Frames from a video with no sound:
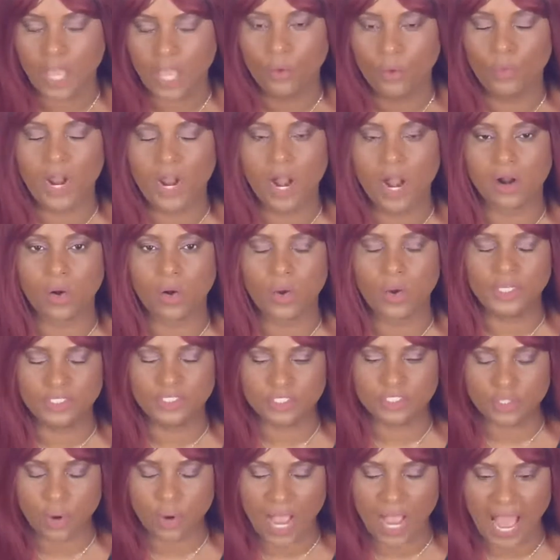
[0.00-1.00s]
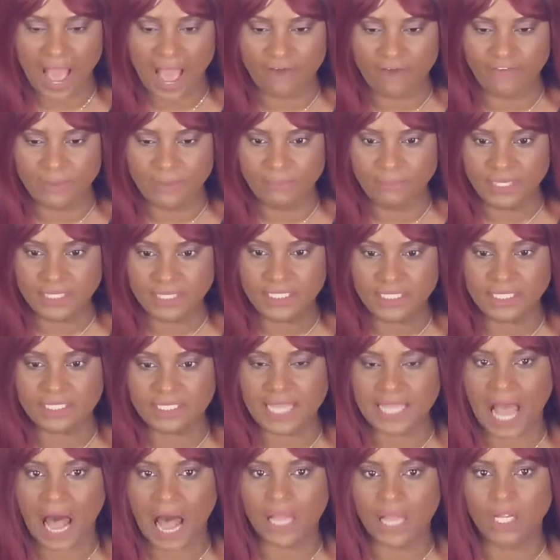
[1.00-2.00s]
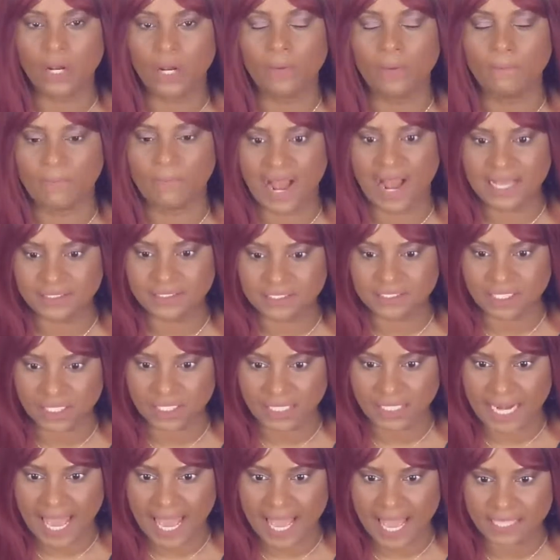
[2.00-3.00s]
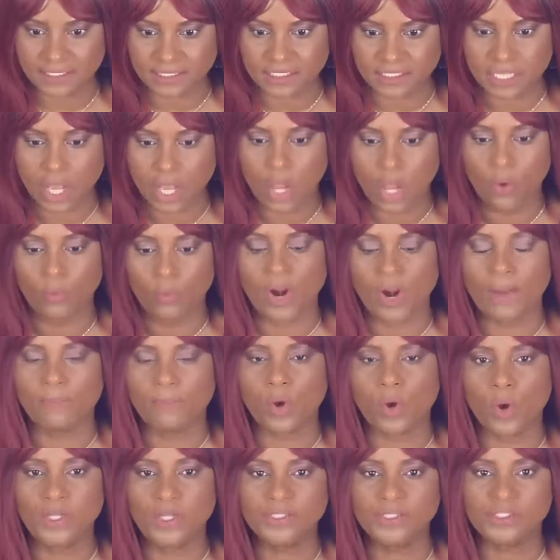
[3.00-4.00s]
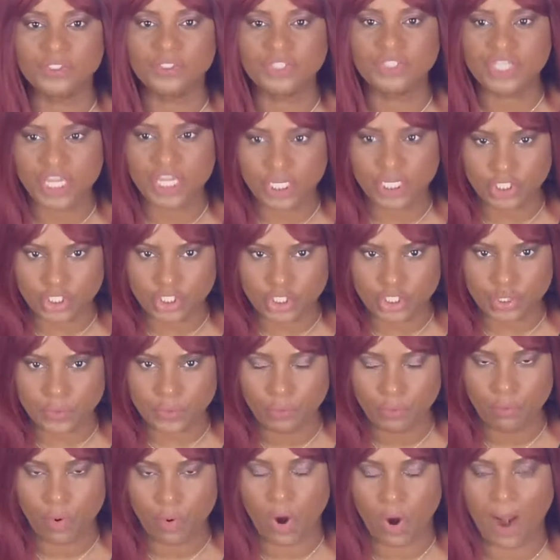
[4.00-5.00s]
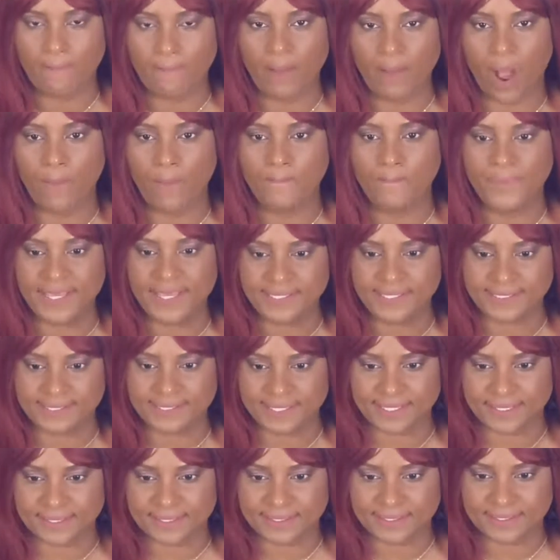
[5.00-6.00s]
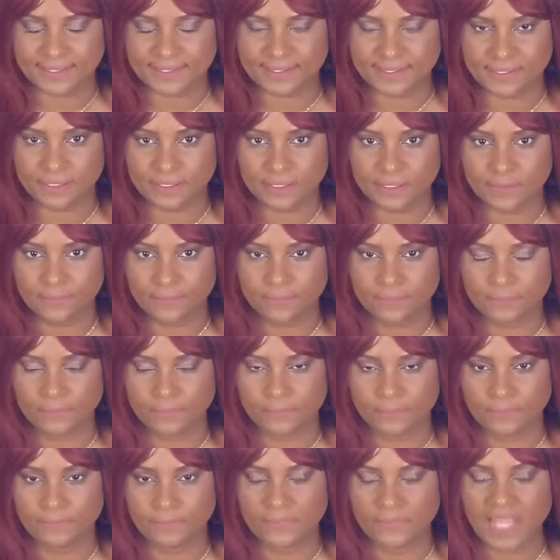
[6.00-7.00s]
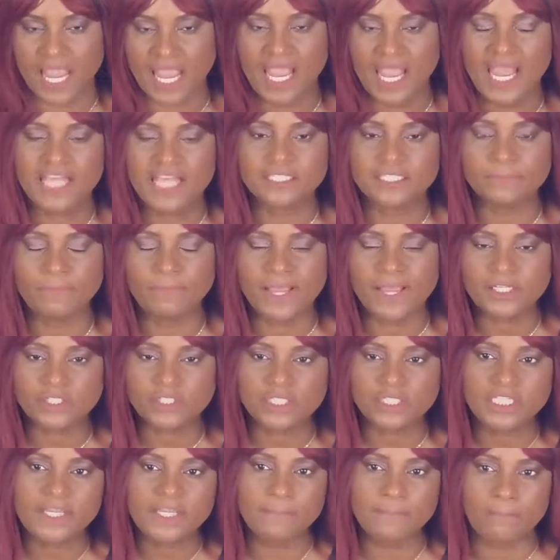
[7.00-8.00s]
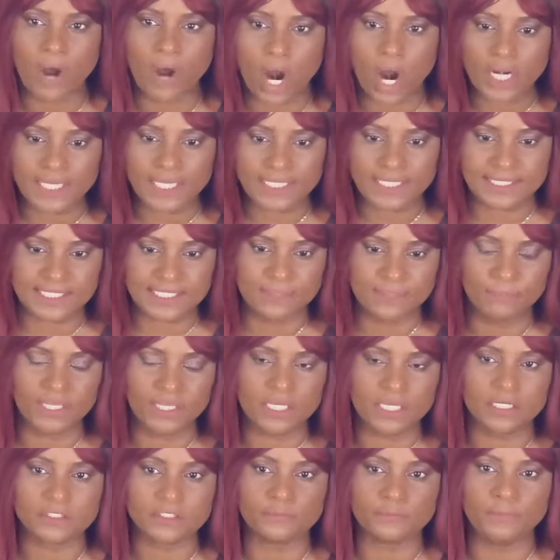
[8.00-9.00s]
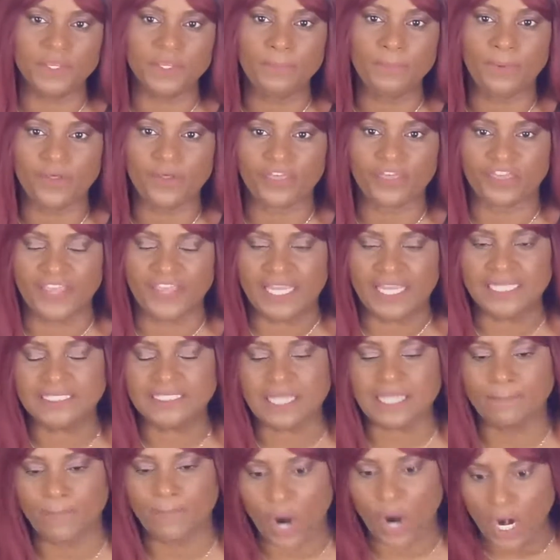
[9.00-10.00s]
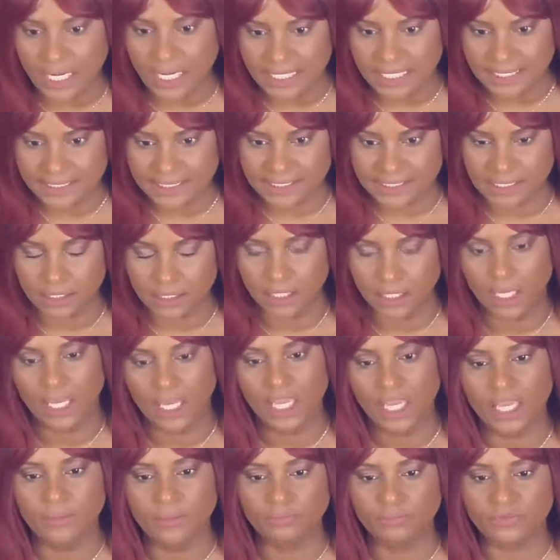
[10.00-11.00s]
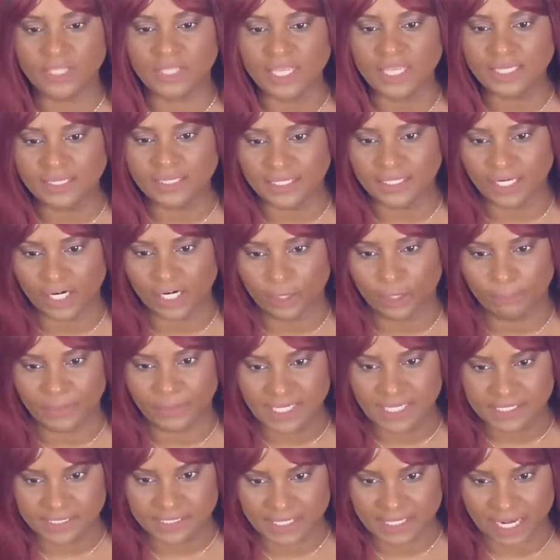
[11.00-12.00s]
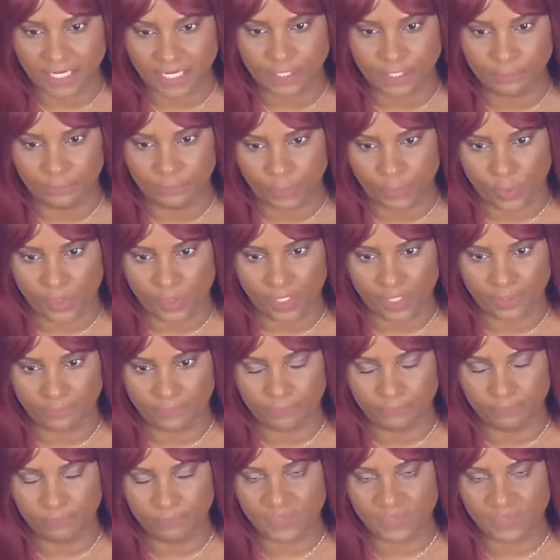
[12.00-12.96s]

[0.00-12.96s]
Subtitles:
We are going to have $1 million masterclass where I'm going to teach you more about business, especially marketing, because people think that marketing in therapy is not important.